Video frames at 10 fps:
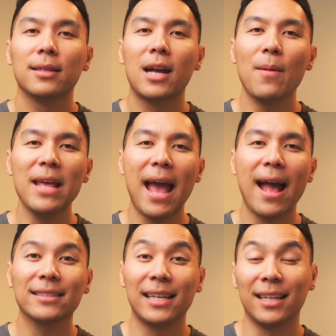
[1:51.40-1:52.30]
company
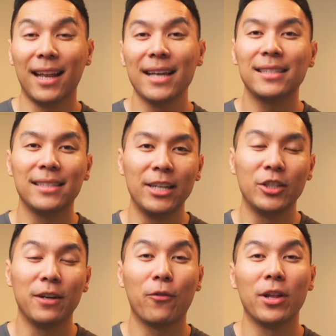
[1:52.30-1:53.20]
acts as a license
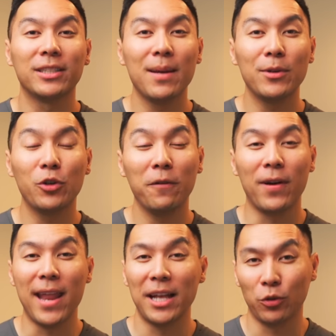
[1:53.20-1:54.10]
agent for the Symmetry
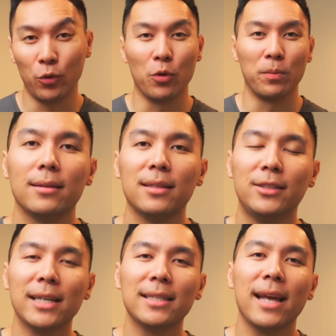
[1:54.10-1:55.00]
Financial Group. The
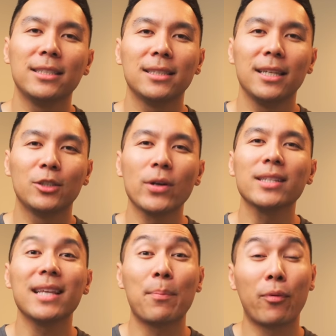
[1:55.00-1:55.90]
Jensen agency
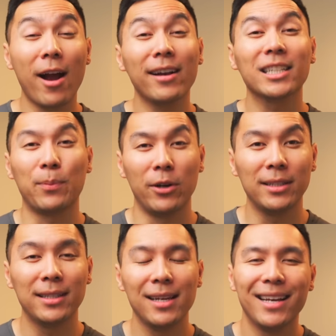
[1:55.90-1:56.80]
stresses that prior
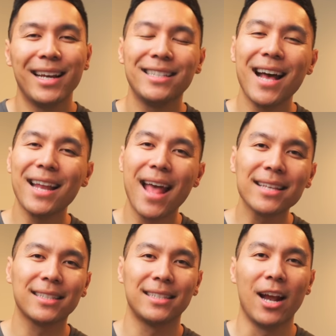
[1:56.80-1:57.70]
experience is not
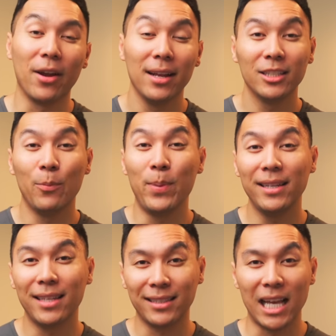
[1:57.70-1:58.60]
necessary to be
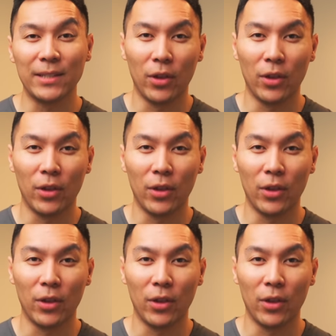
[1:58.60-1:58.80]
successful